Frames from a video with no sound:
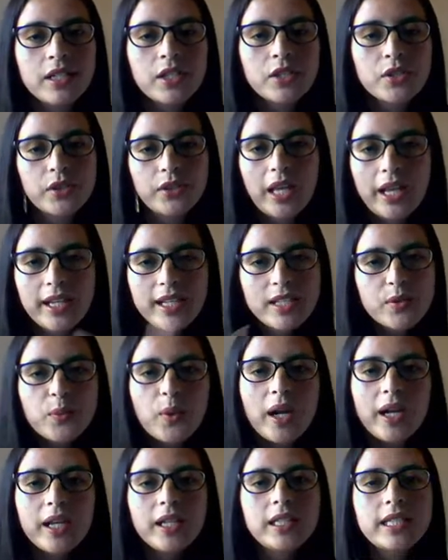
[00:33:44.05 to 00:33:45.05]
So that is
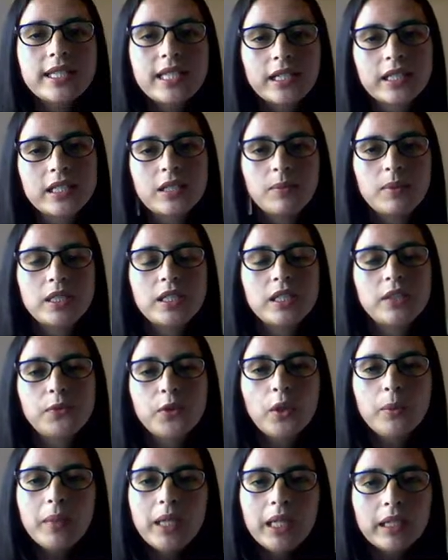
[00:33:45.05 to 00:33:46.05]
why this activity
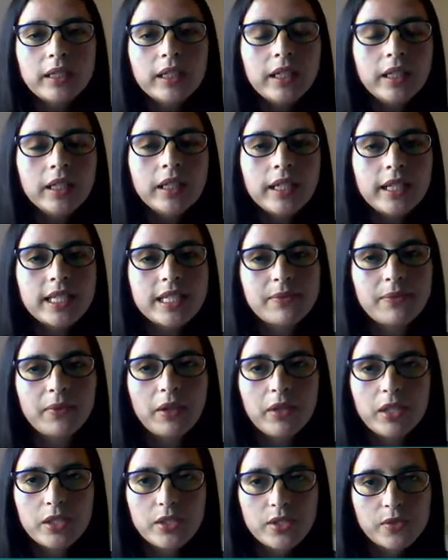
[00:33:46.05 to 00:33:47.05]
from here is
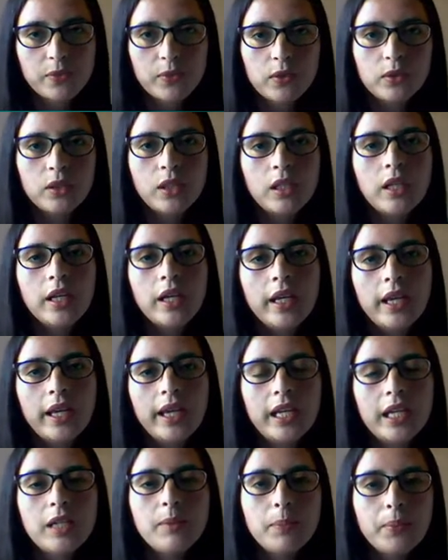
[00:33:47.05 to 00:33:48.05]
very useful
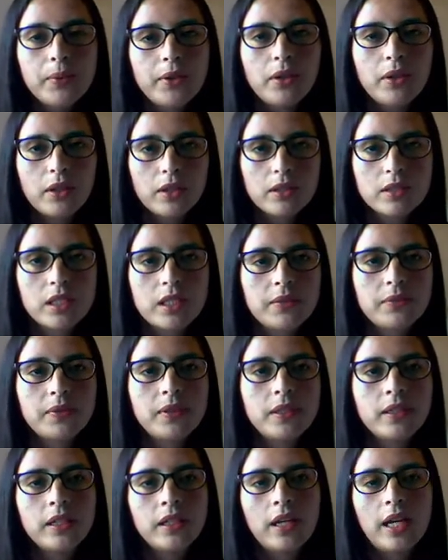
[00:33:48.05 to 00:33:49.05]
as a
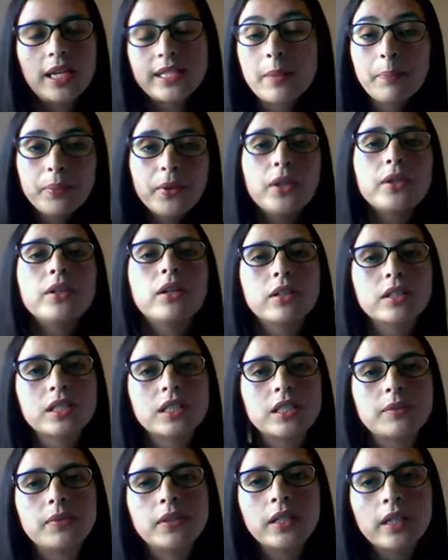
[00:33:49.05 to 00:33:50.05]

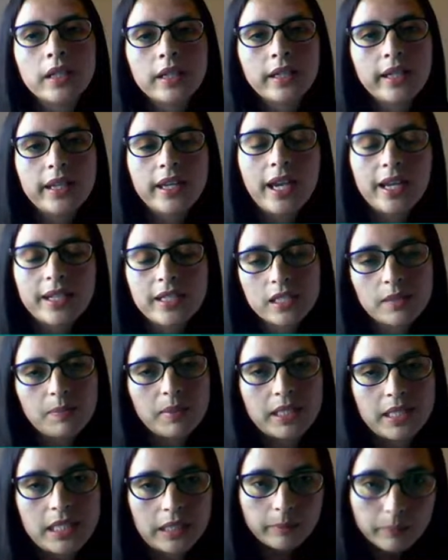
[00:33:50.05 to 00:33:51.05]
productive
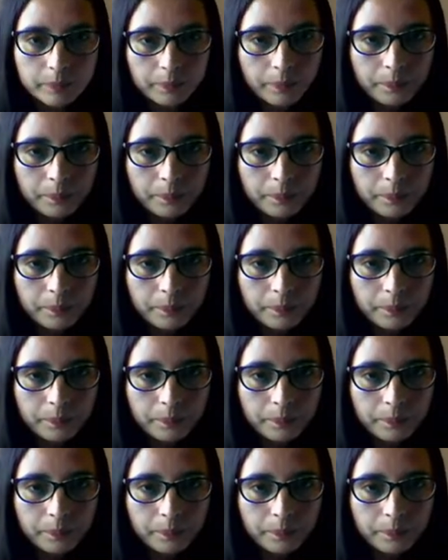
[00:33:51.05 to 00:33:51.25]
activity.